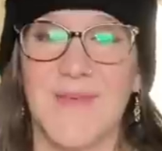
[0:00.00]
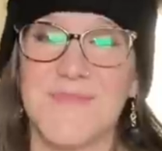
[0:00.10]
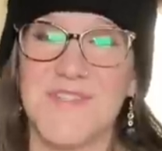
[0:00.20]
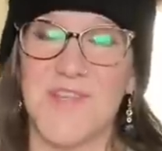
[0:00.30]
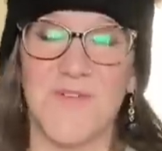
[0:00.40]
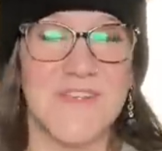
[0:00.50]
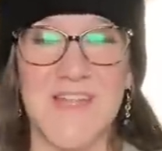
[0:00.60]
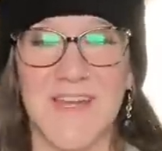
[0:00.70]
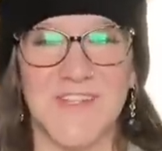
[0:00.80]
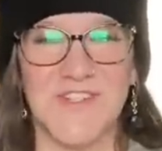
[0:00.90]
am so
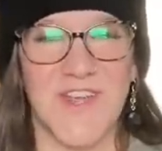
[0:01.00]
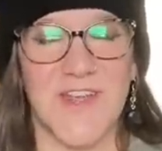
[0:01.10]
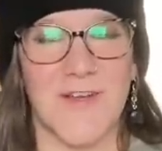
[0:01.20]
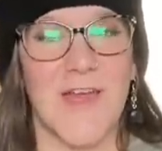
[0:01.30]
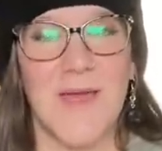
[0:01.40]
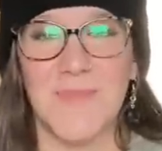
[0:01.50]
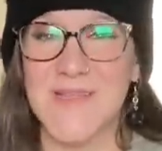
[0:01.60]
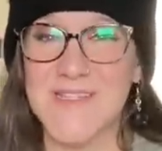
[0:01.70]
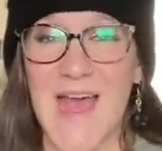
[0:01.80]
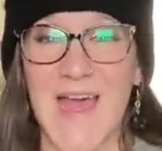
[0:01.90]
excited you're here
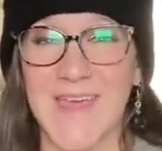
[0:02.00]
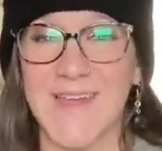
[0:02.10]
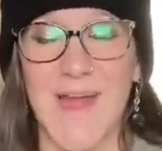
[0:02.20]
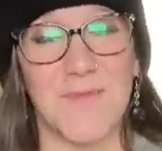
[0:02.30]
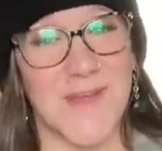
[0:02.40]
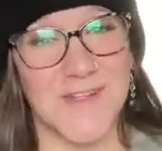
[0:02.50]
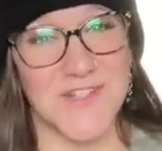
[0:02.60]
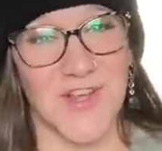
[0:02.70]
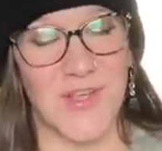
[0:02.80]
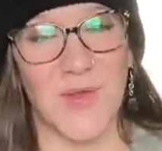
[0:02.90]
because I cannot wait to
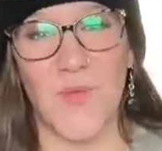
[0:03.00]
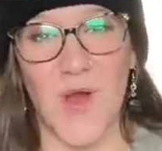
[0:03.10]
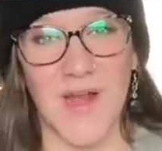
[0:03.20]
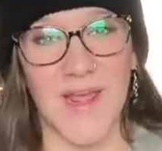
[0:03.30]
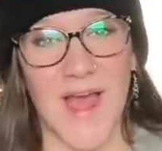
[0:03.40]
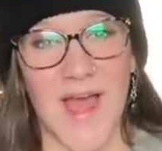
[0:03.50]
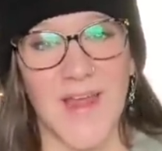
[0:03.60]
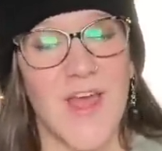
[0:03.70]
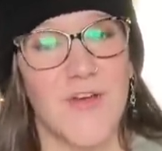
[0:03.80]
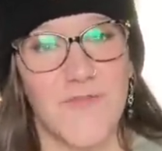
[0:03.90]
show you what I got
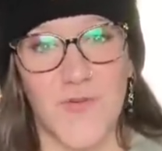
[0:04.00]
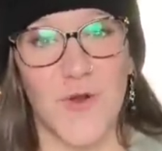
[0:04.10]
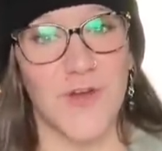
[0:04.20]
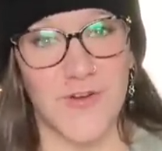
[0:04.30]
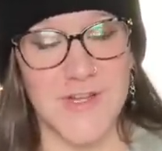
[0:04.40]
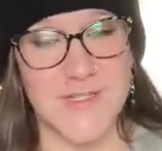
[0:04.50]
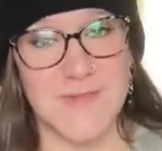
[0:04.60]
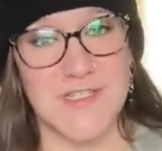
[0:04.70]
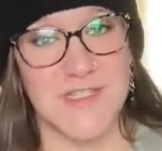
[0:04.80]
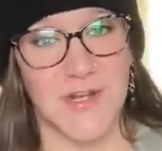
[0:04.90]
for
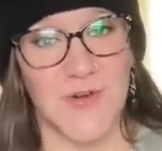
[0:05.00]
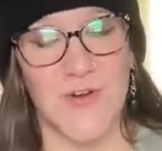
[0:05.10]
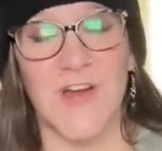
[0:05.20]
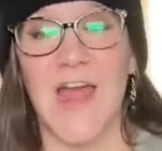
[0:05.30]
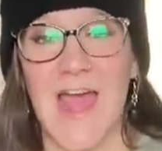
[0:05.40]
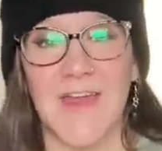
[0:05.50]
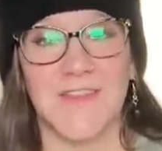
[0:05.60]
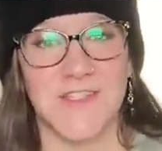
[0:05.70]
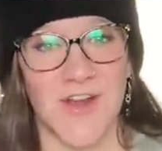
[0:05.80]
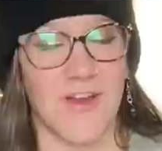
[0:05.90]
Christmas decor at
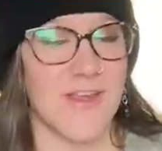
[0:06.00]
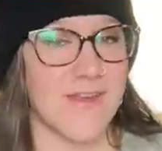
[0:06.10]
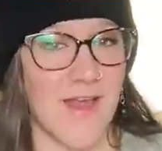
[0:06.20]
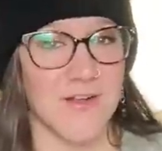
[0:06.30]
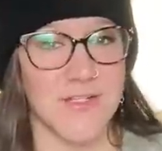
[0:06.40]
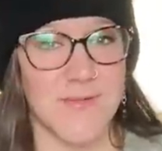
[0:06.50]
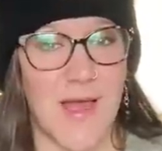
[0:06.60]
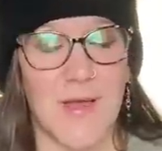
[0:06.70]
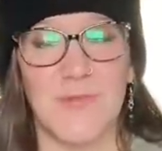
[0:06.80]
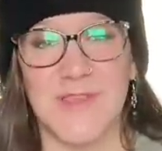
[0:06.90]
the Target Dollar
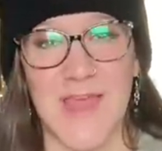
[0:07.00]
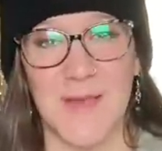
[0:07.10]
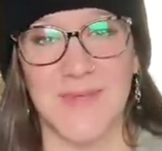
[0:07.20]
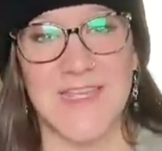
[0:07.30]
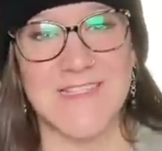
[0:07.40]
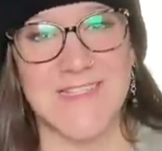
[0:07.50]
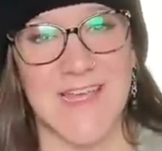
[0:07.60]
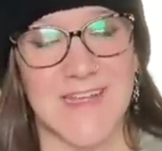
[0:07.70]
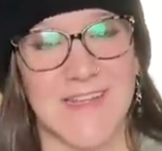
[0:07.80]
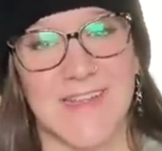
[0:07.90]
Spot. With that being
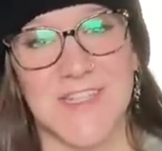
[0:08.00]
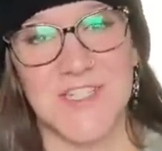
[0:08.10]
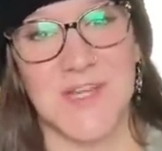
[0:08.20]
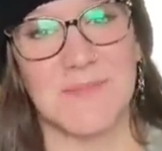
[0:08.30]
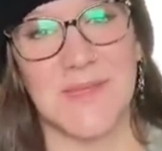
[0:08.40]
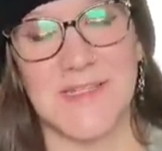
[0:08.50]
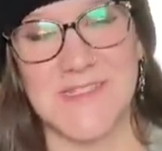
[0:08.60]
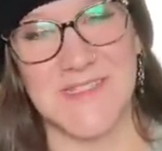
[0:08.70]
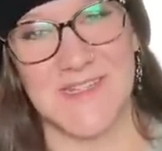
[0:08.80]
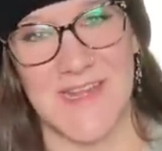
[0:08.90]
said, let's jump
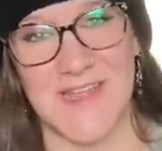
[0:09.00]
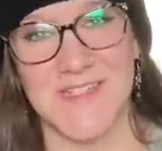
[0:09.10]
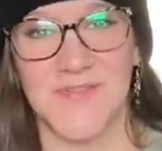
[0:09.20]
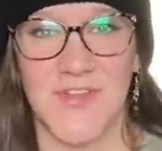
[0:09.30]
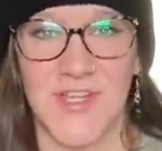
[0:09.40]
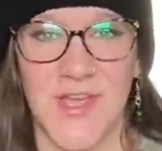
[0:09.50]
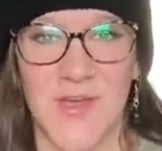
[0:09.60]
into today's video.